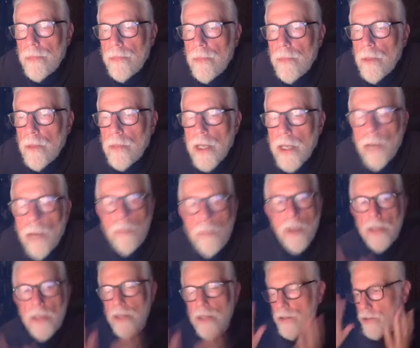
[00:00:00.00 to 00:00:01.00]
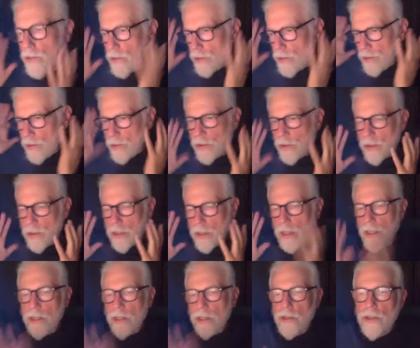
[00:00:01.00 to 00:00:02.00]
put me up on his
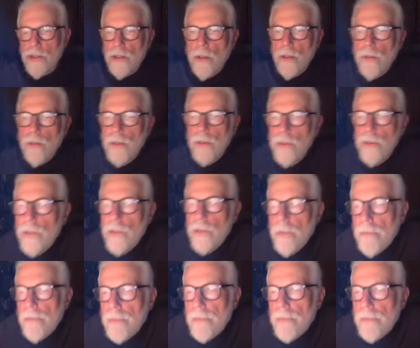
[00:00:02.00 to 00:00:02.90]
shoulders,